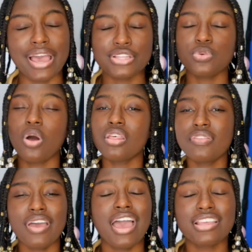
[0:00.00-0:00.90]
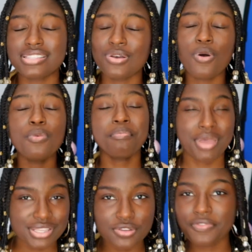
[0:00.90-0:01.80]
I do all of that. It's a whole
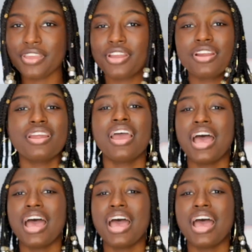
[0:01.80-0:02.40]
mess over here.